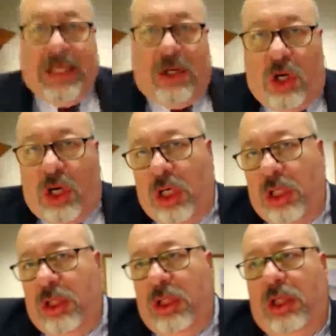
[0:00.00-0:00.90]
hurt
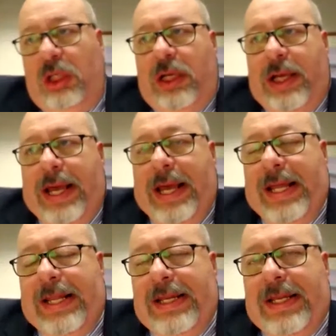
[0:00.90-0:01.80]

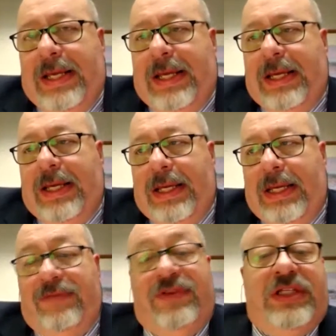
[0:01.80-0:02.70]
and
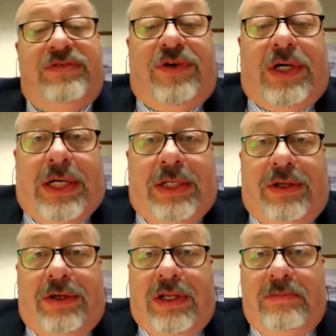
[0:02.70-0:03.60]
everything's fine, they're
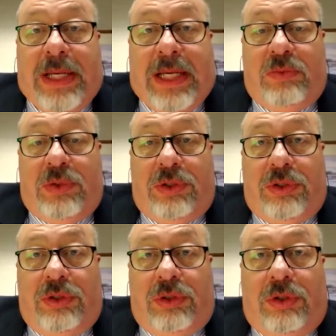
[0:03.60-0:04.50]
getting paid.
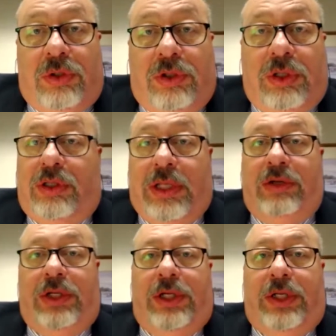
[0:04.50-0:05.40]
They don't
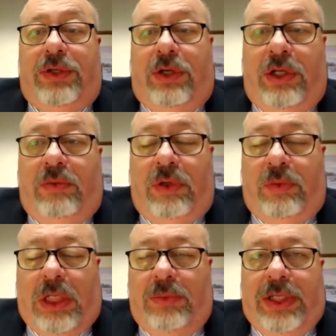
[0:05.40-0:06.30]
need an attorney.
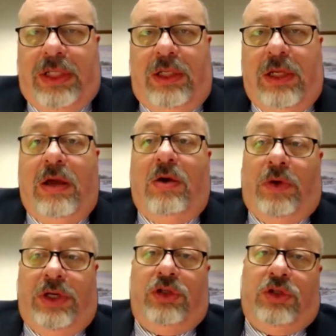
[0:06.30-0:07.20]
Well,
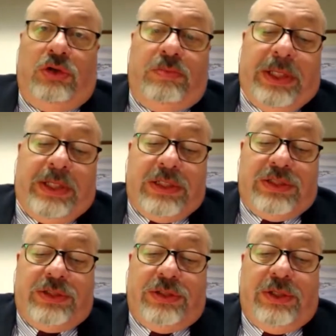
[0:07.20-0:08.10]
you do
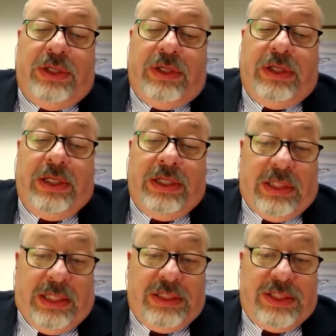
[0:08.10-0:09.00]
because it,
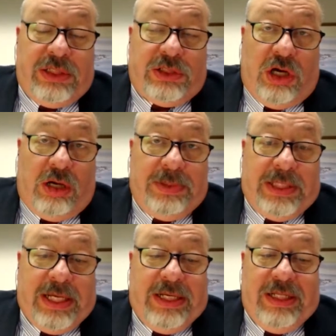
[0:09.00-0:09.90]
like you said, it's
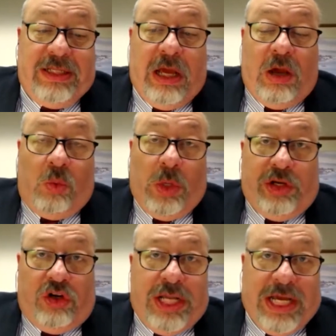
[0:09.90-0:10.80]
complicated, and what
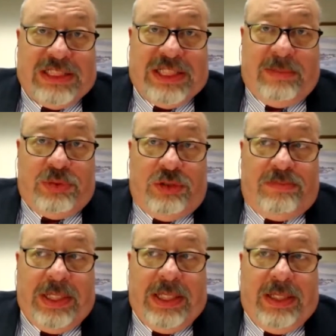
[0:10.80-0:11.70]
your next step should
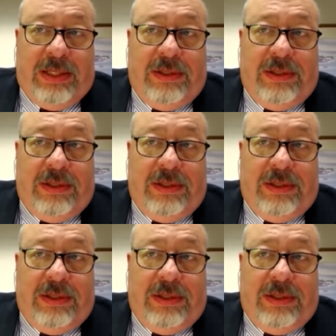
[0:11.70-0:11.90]
be,